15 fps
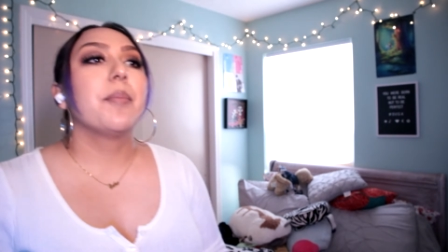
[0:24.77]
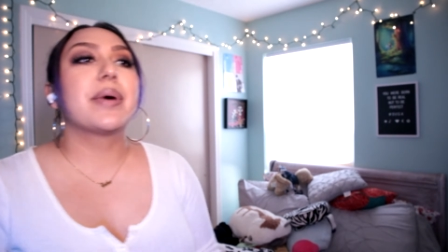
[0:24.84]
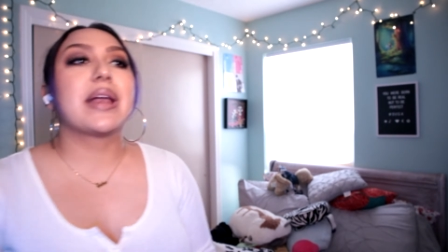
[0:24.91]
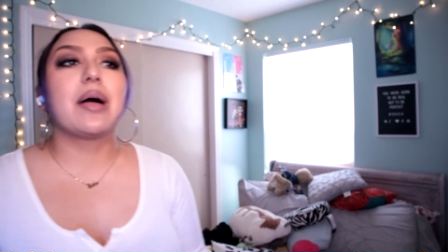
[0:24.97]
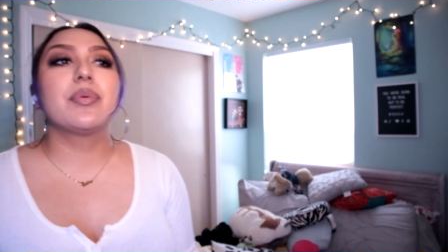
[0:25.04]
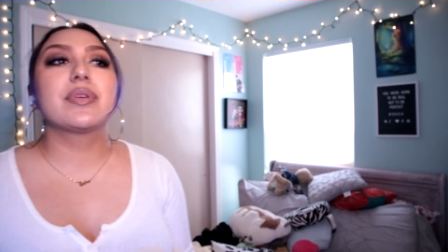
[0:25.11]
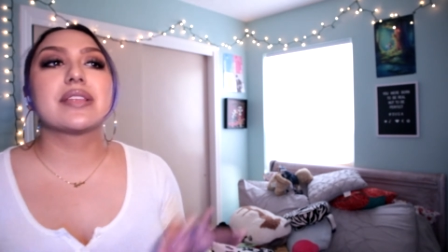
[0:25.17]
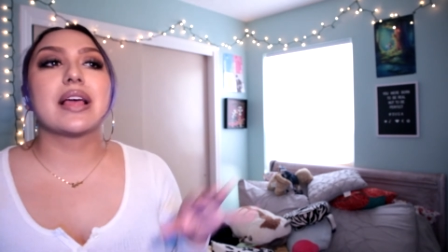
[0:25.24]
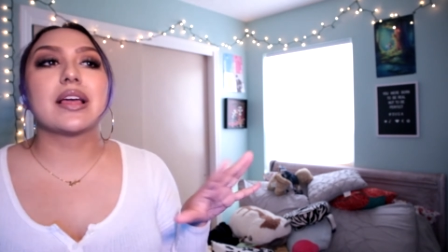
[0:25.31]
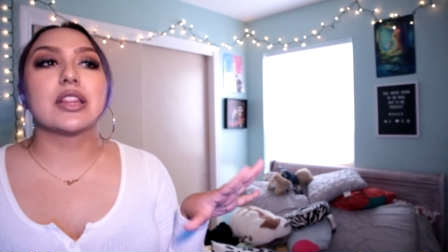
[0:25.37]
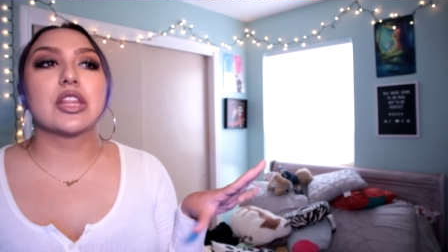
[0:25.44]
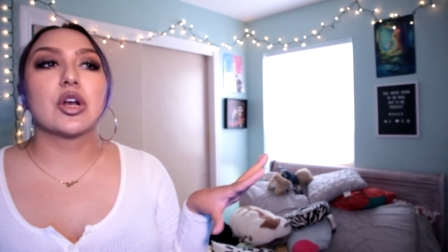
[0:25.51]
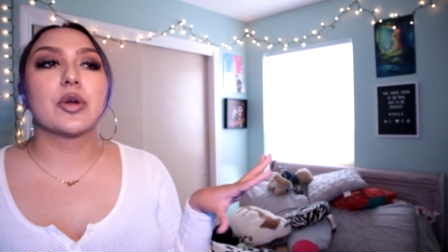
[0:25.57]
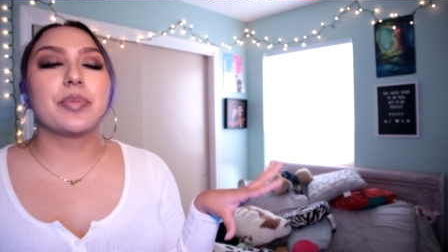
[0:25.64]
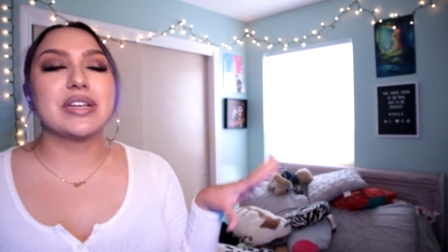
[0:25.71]
But I was like a
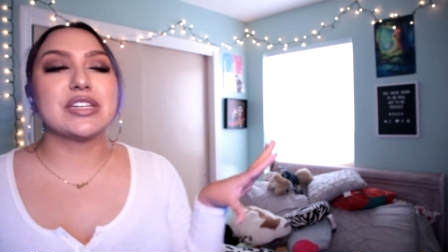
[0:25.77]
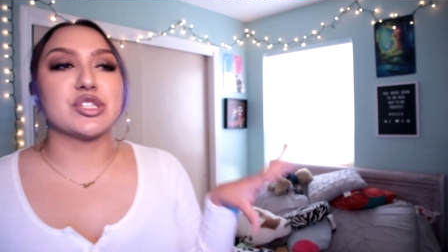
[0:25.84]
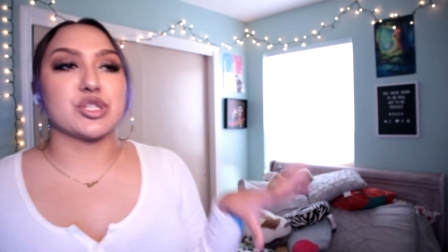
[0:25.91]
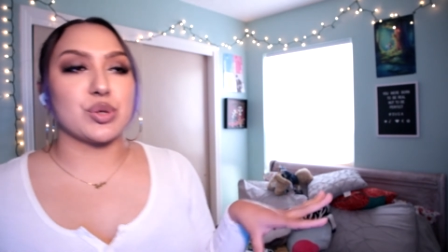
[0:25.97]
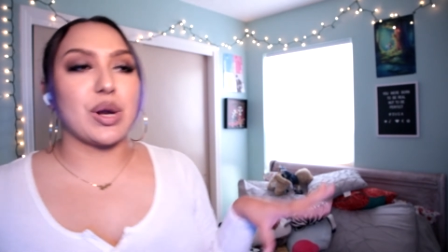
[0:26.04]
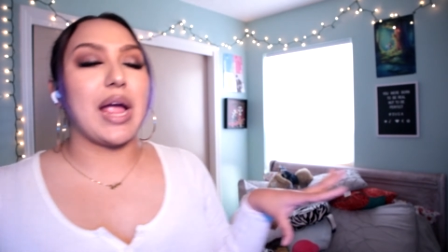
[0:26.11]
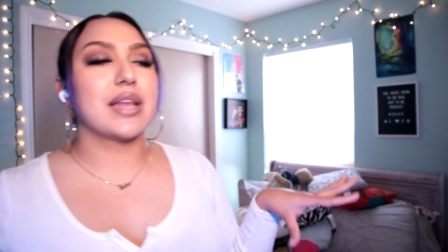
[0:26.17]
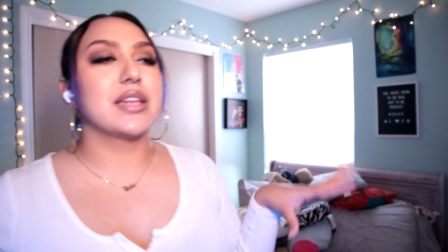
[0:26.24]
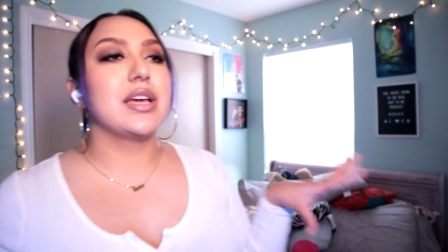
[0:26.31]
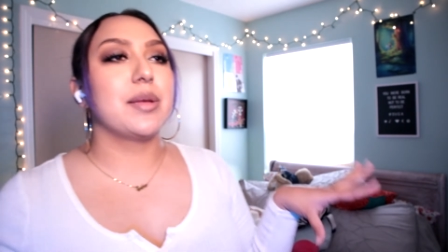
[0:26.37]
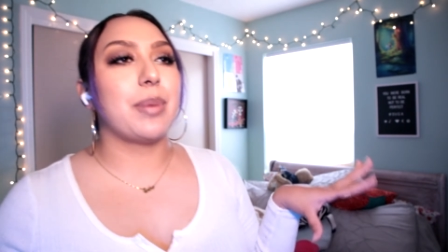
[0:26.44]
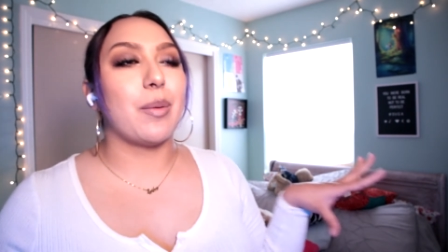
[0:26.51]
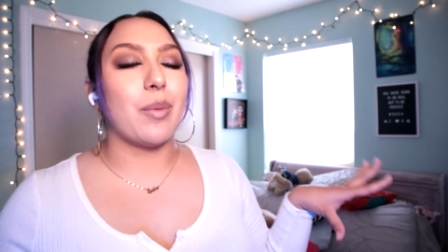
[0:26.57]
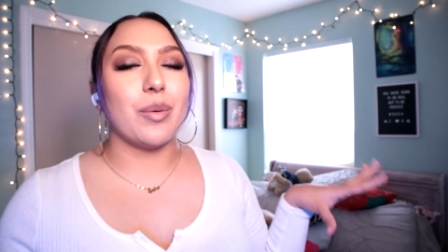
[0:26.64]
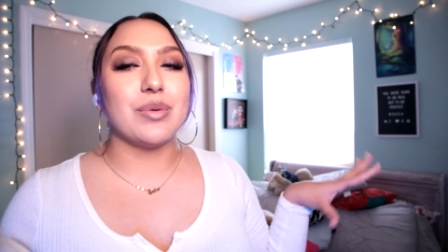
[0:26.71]
little bit distracted
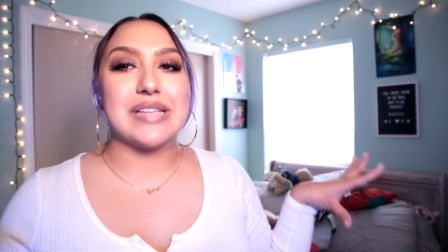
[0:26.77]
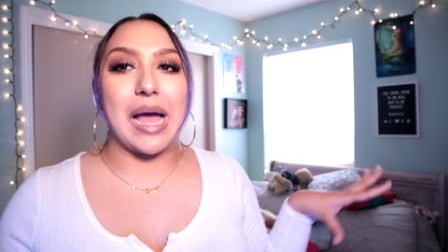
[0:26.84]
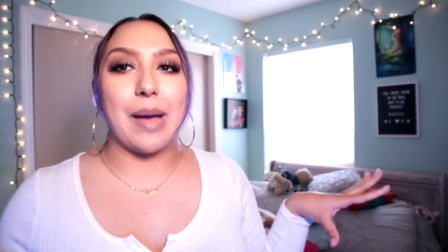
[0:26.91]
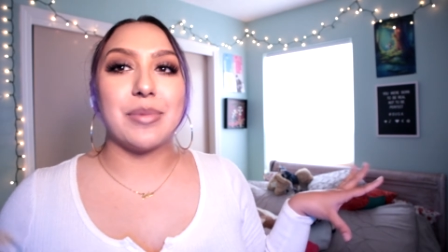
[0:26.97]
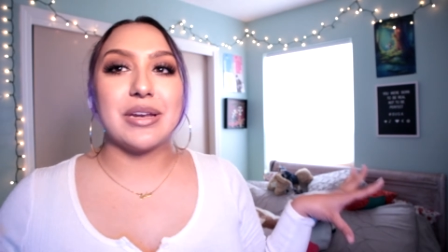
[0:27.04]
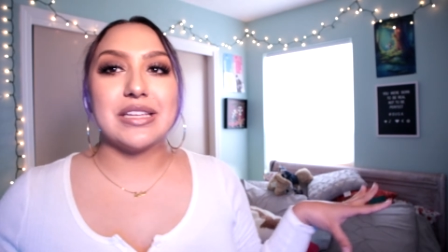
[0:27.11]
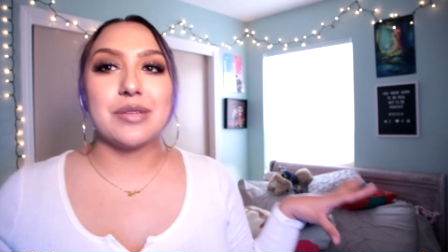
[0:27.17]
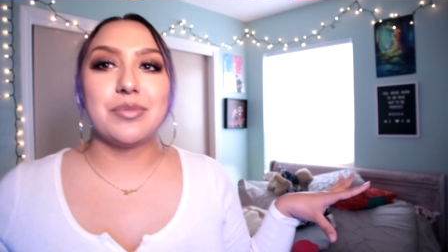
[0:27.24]
by what was happening